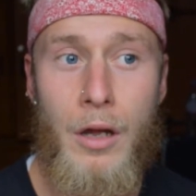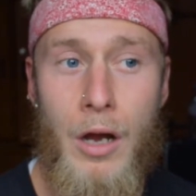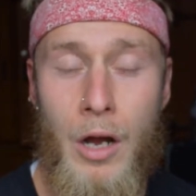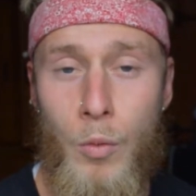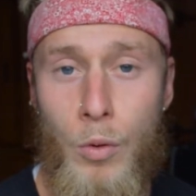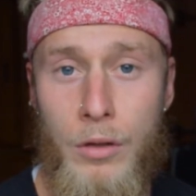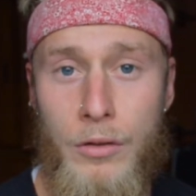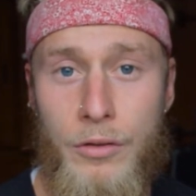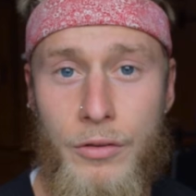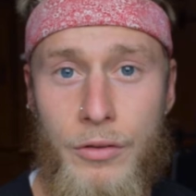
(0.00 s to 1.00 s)
I
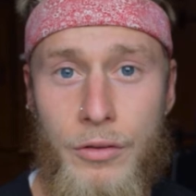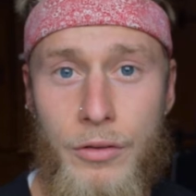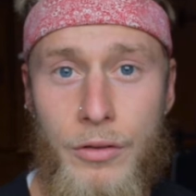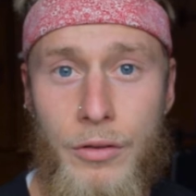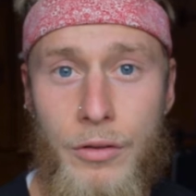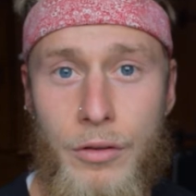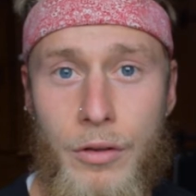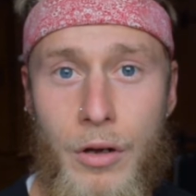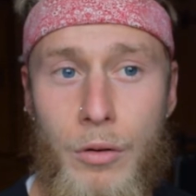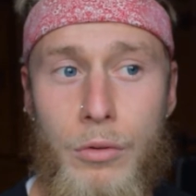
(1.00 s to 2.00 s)
want,
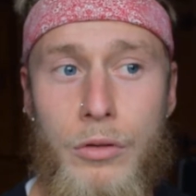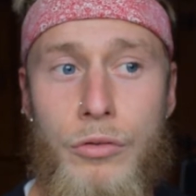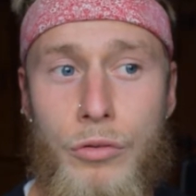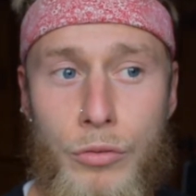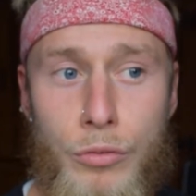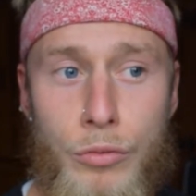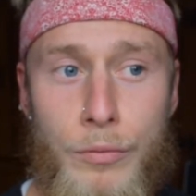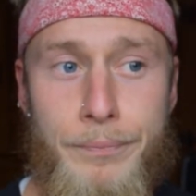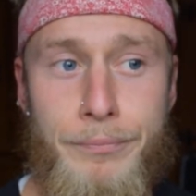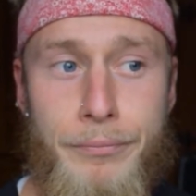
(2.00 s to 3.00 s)
I want to
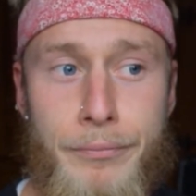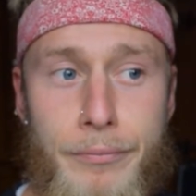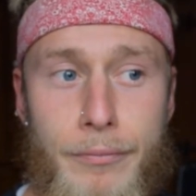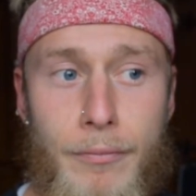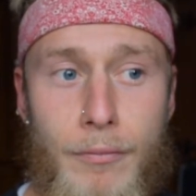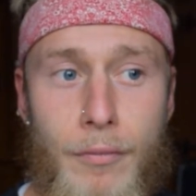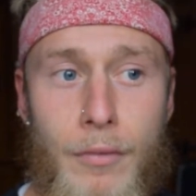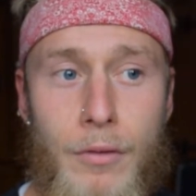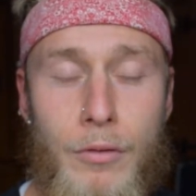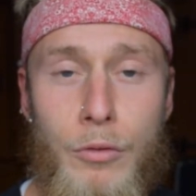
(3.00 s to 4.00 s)

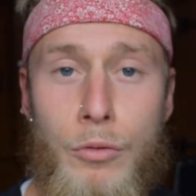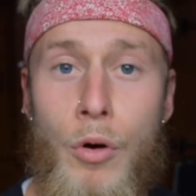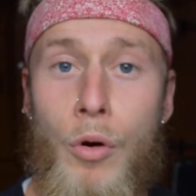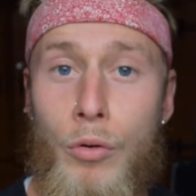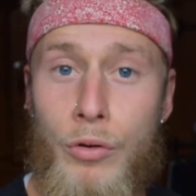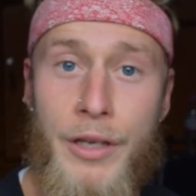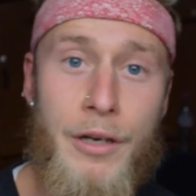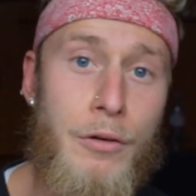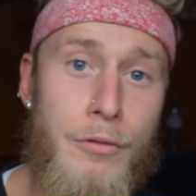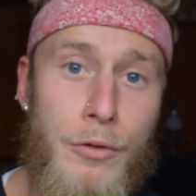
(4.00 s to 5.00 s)
do a whole
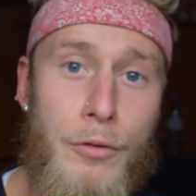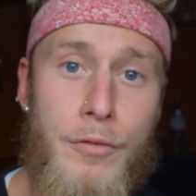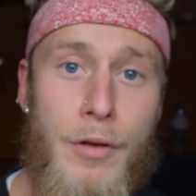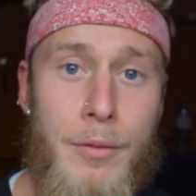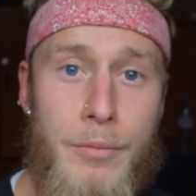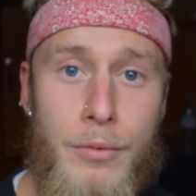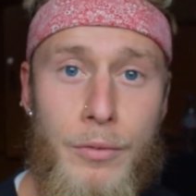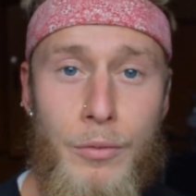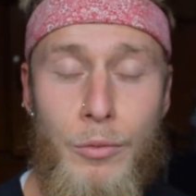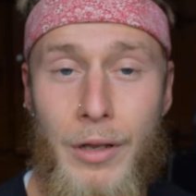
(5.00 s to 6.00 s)
year of NoFap
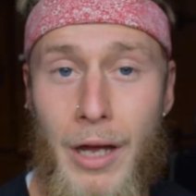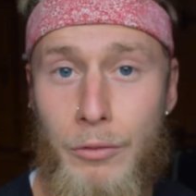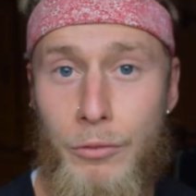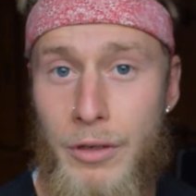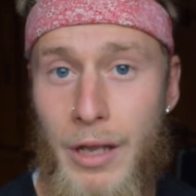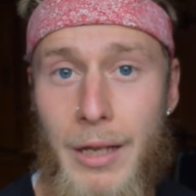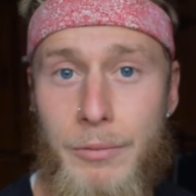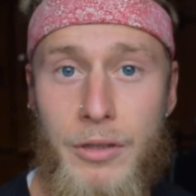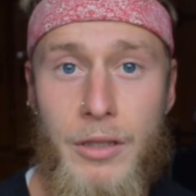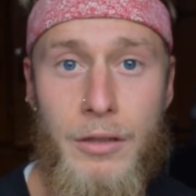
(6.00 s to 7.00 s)
without
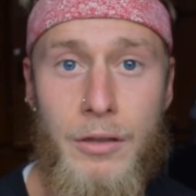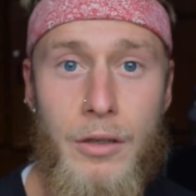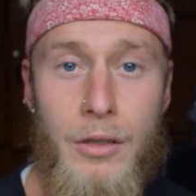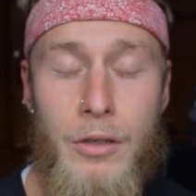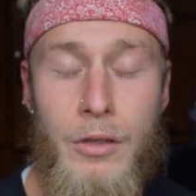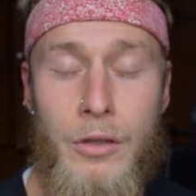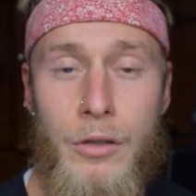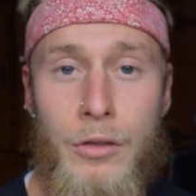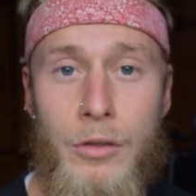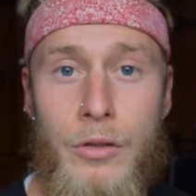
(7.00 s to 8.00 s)
relapsing.
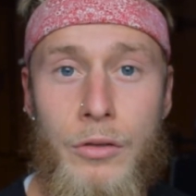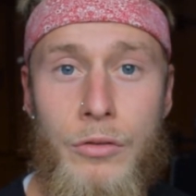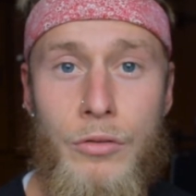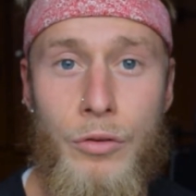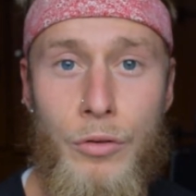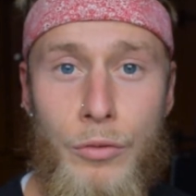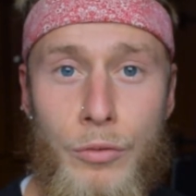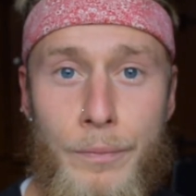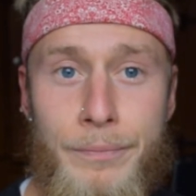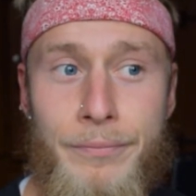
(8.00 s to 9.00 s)

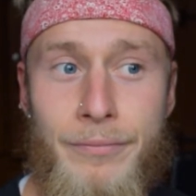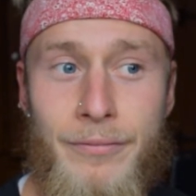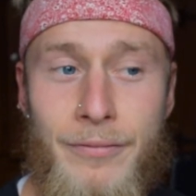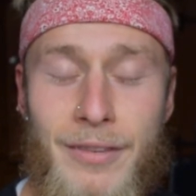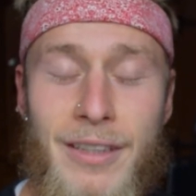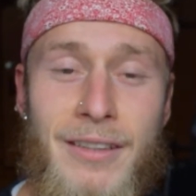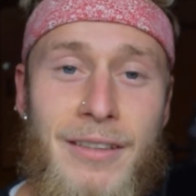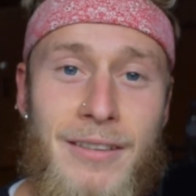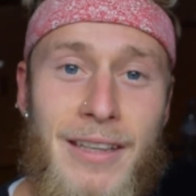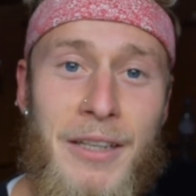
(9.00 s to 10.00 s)
So this
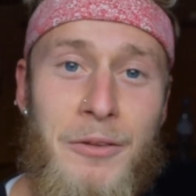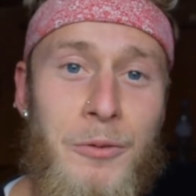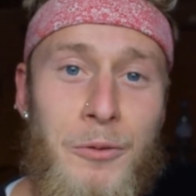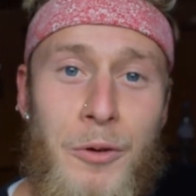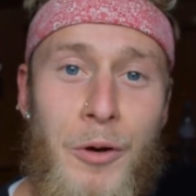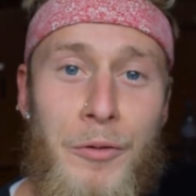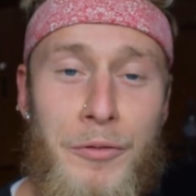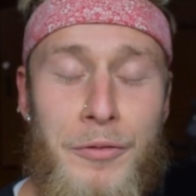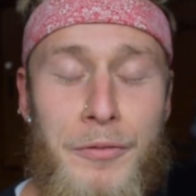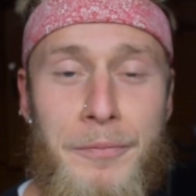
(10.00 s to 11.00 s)
is day 2
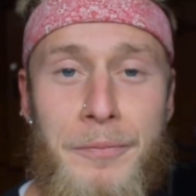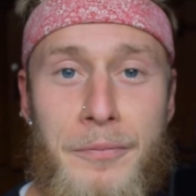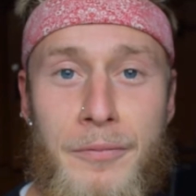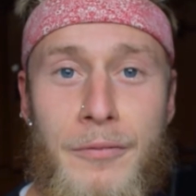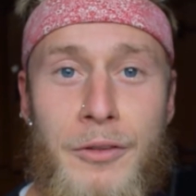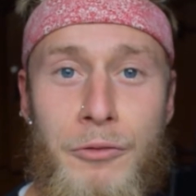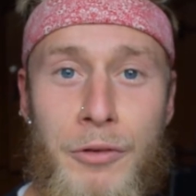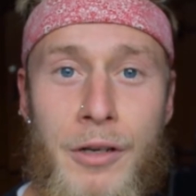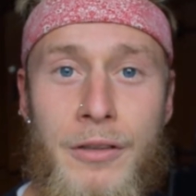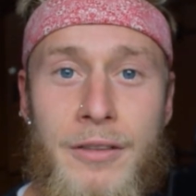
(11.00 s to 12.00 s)
of the
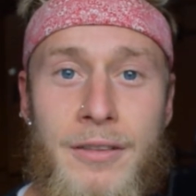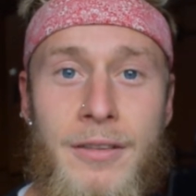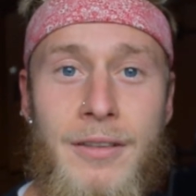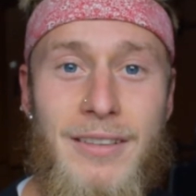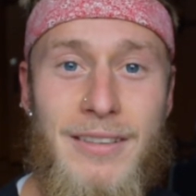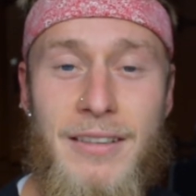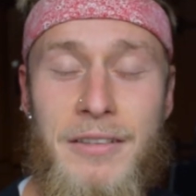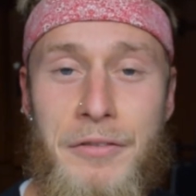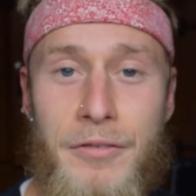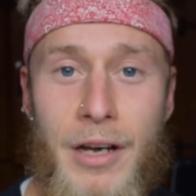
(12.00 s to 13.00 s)

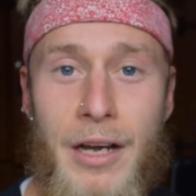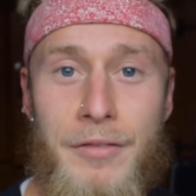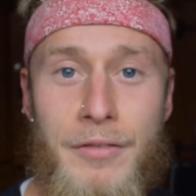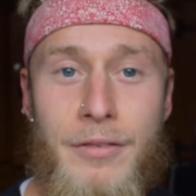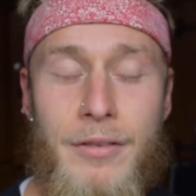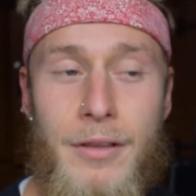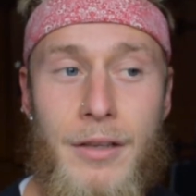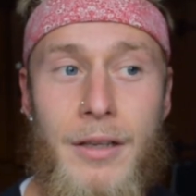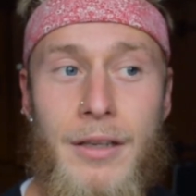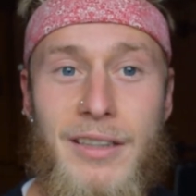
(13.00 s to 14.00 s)
365
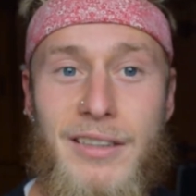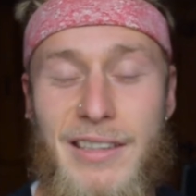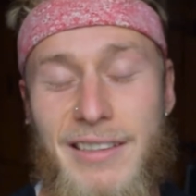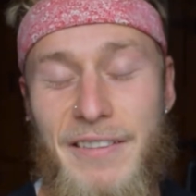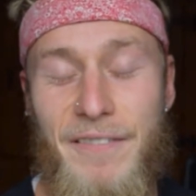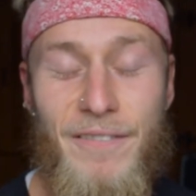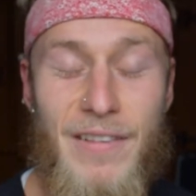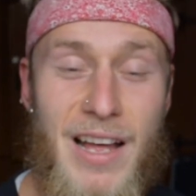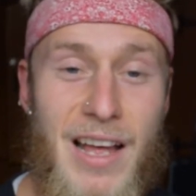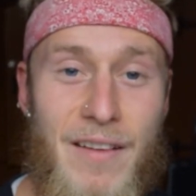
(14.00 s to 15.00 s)

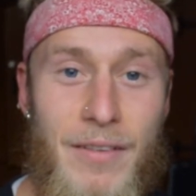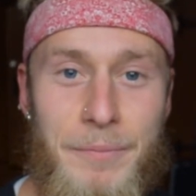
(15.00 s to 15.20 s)
65